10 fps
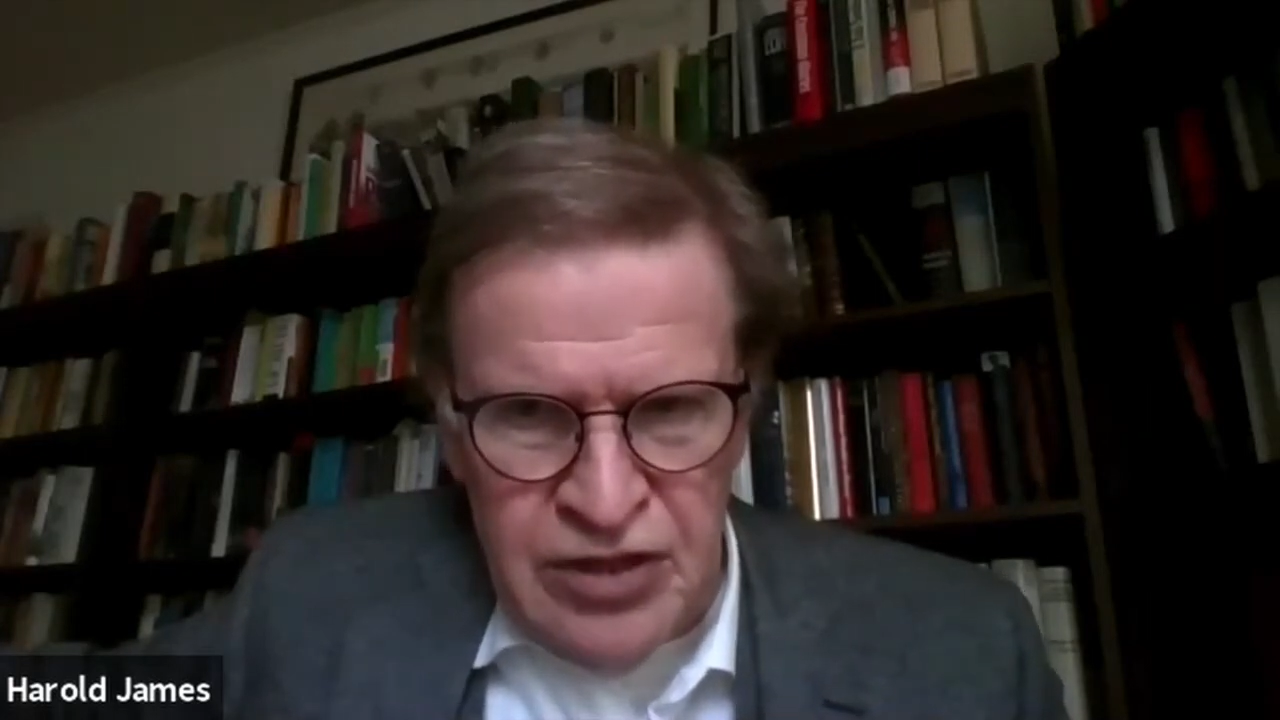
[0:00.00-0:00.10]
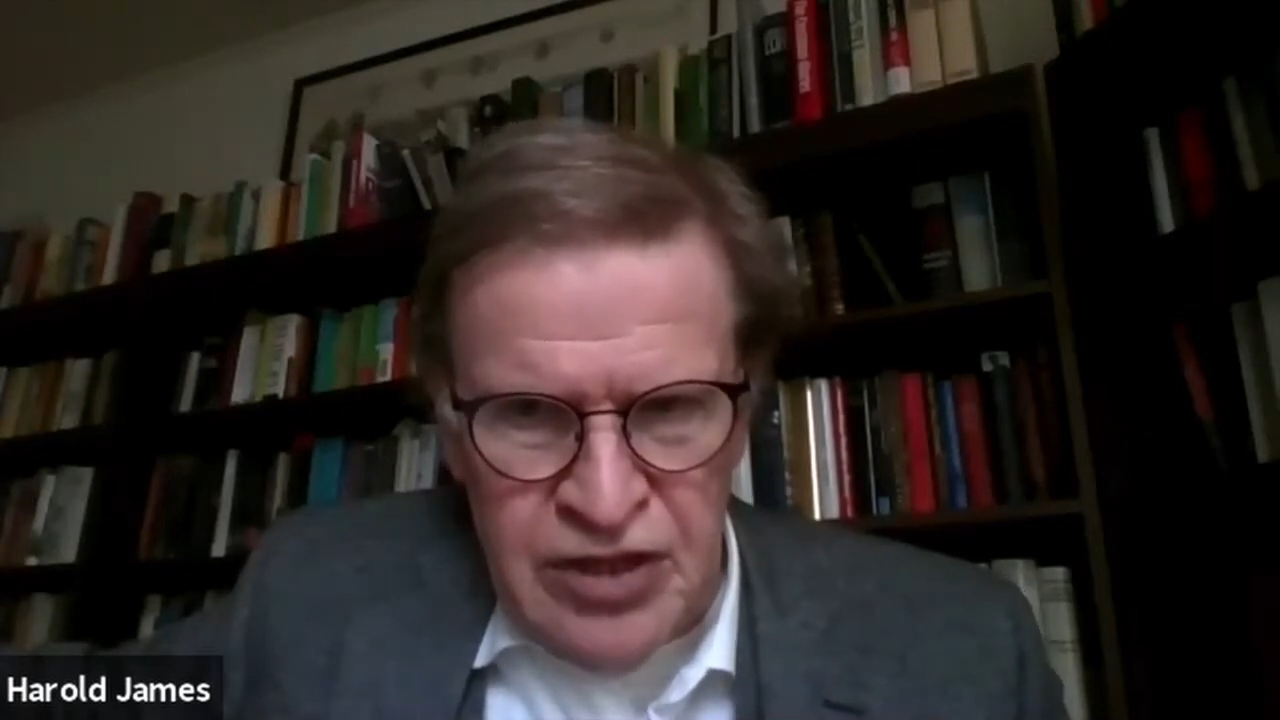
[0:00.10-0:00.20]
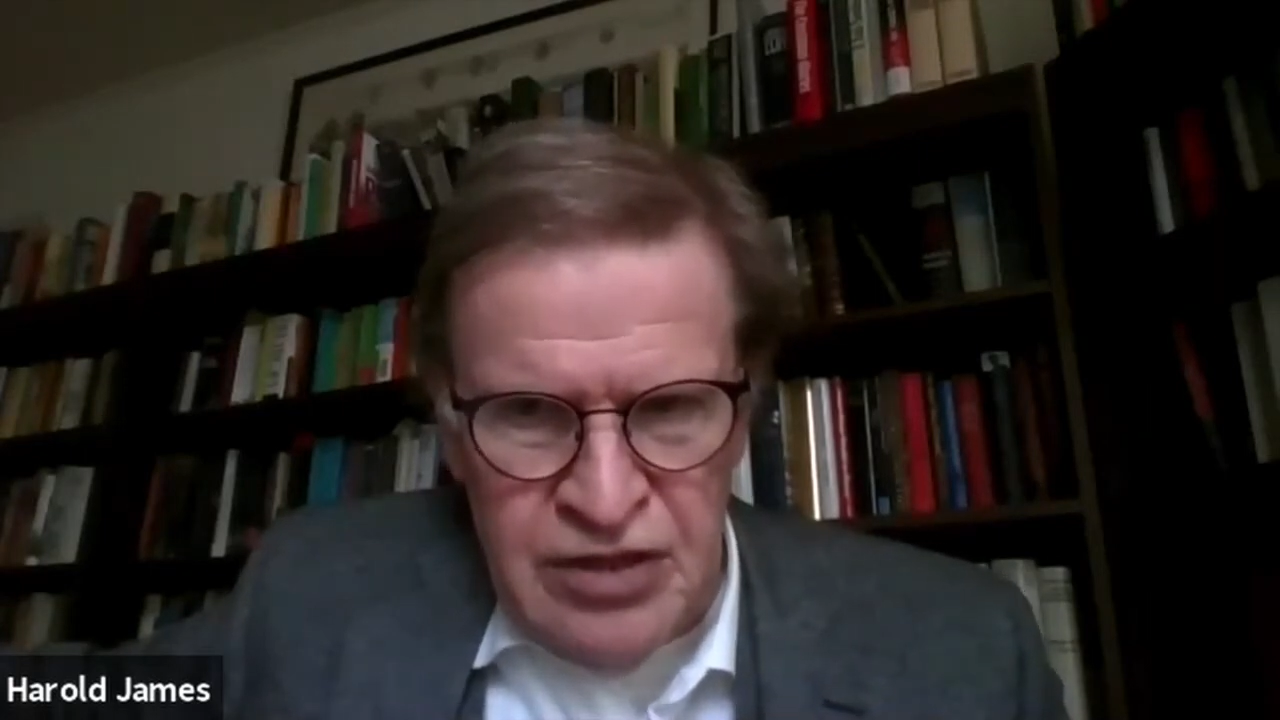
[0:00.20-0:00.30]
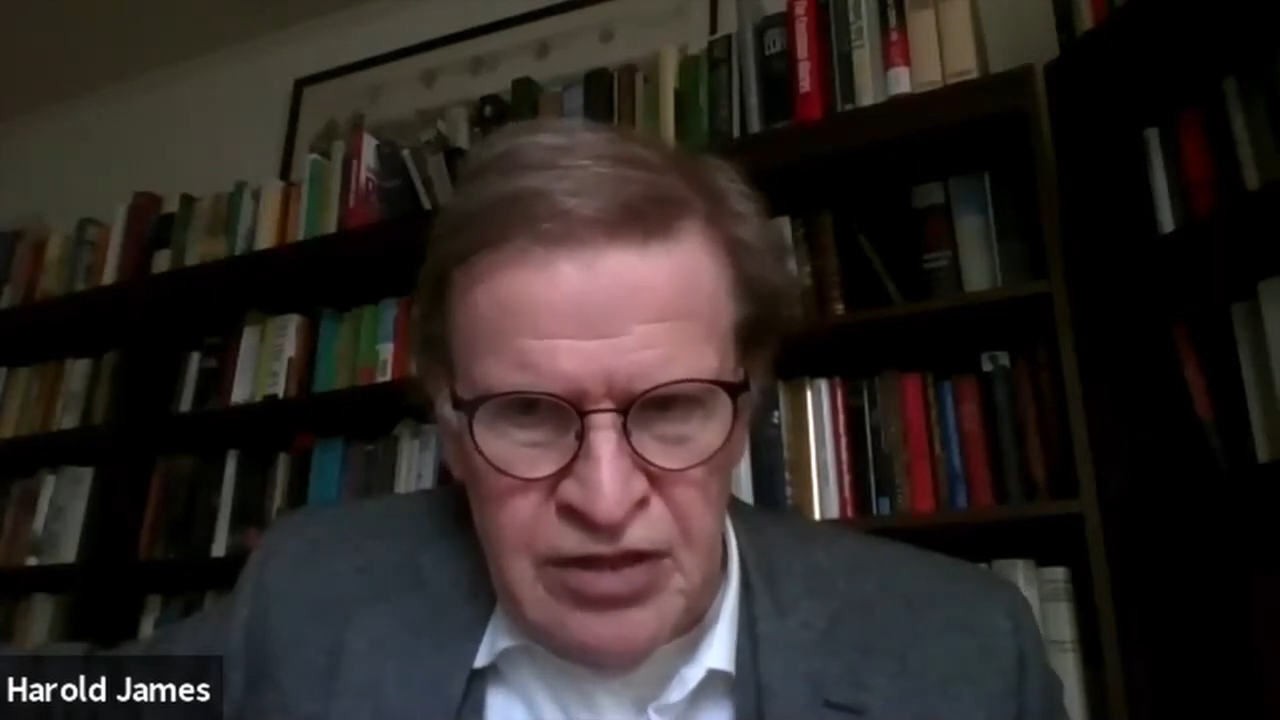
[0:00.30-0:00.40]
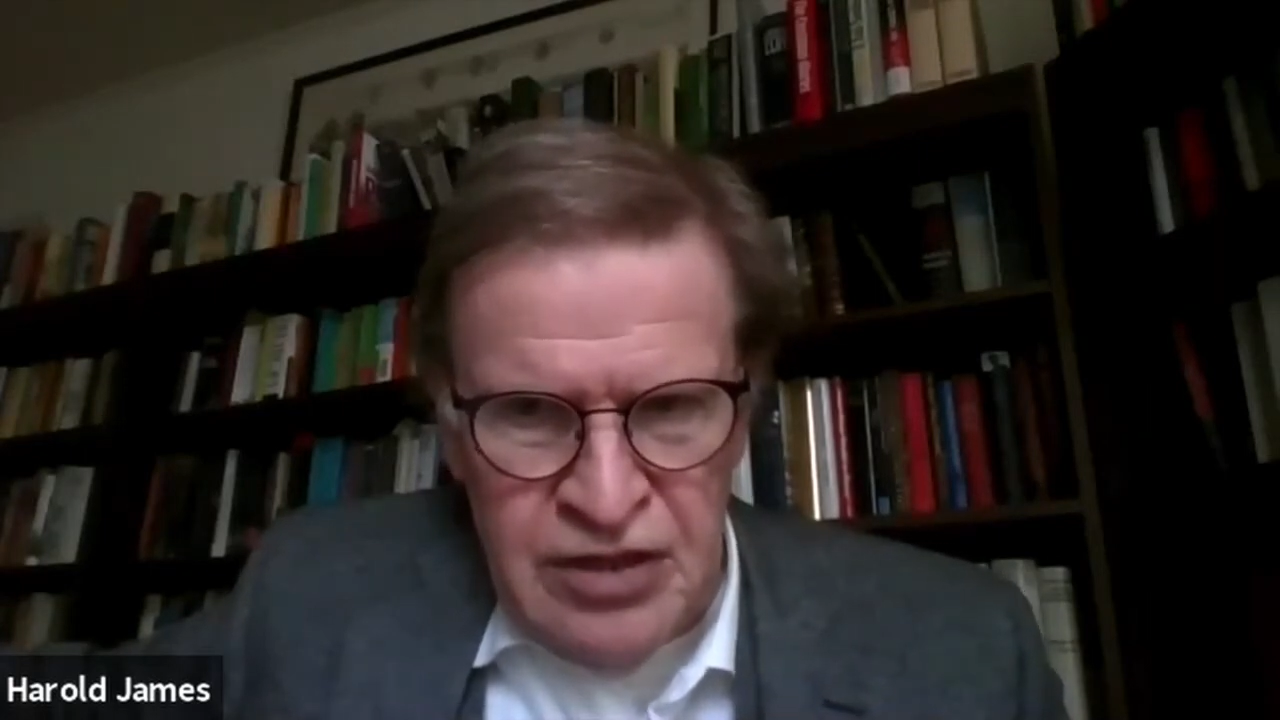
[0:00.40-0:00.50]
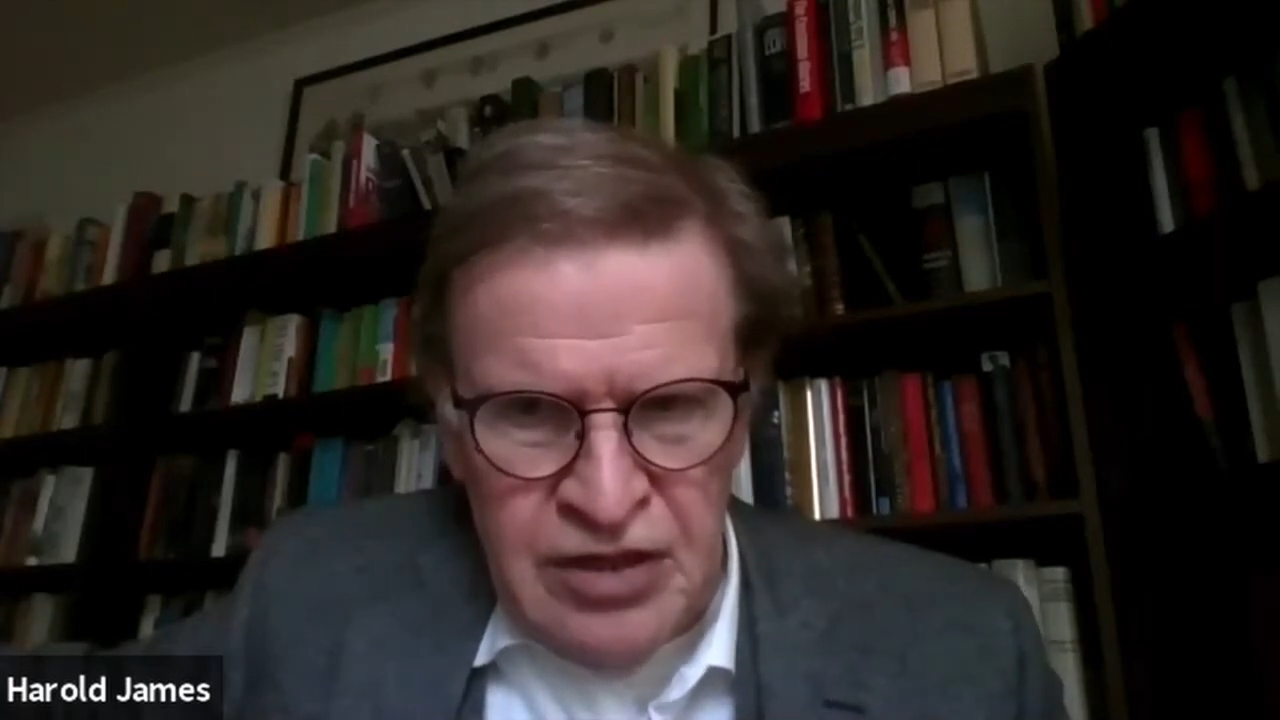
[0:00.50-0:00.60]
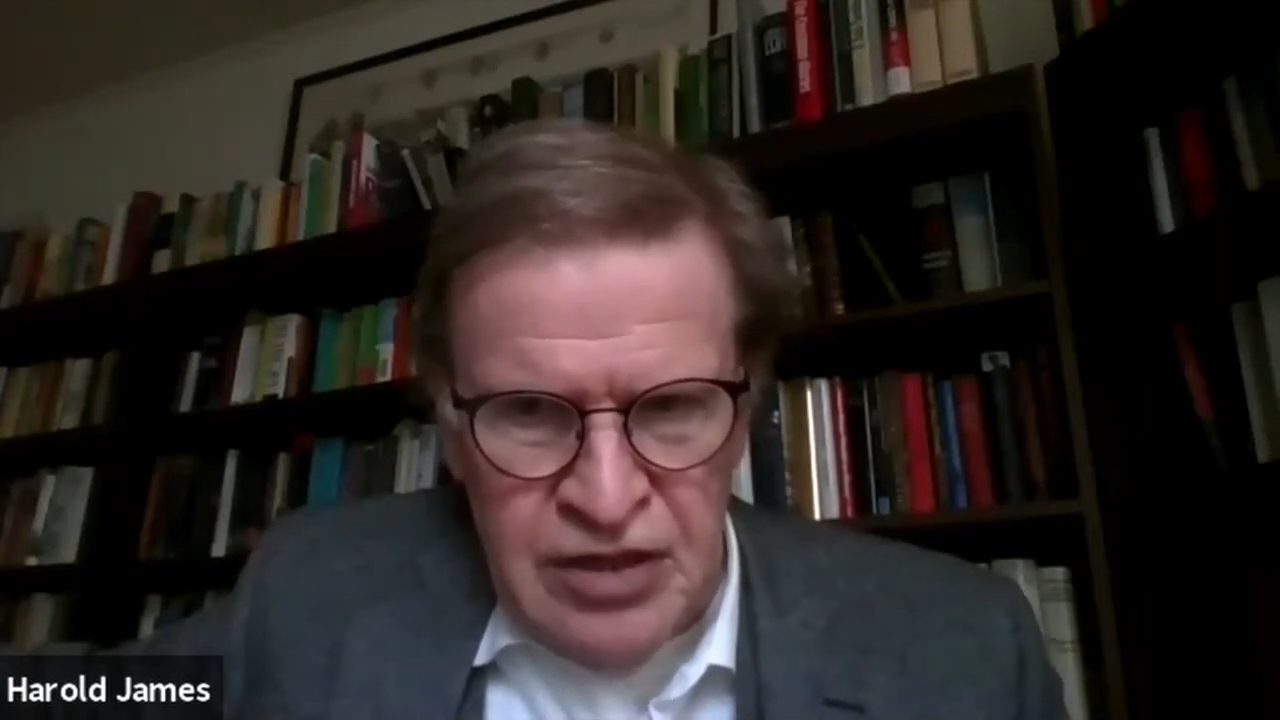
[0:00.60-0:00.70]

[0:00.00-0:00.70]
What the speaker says: again